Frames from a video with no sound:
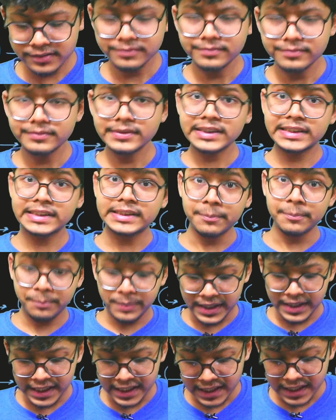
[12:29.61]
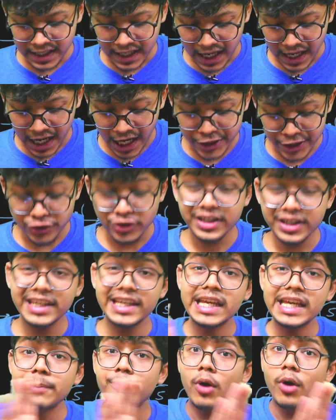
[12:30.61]
Simply, I should
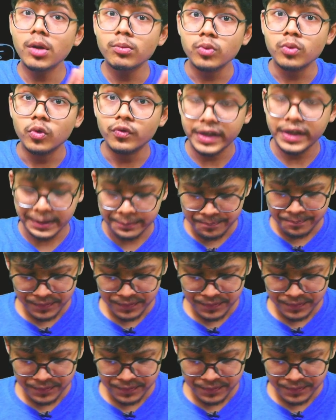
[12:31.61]
keep on moving.